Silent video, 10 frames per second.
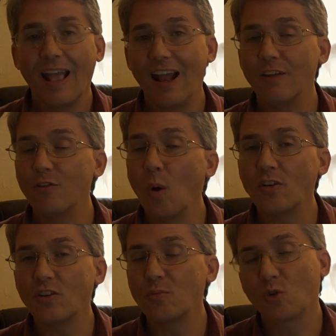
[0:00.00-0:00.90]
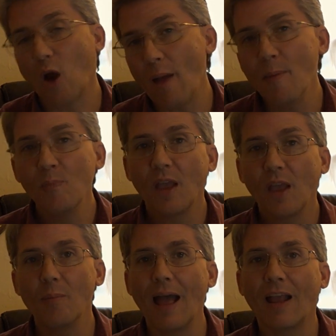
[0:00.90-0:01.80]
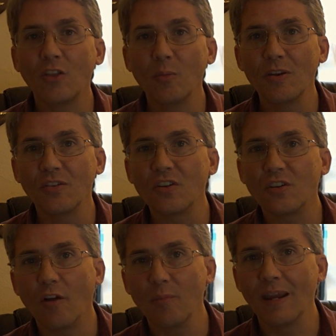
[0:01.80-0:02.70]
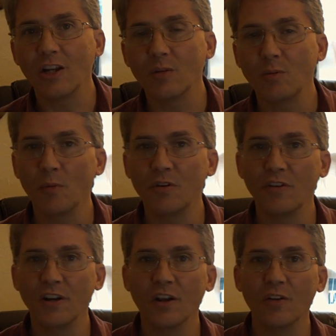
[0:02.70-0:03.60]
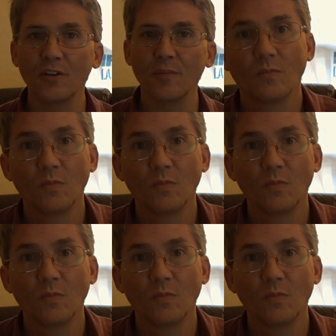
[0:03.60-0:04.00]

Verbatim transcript: and if you want to subscribe, I'm back in the business of making diplomacy videos.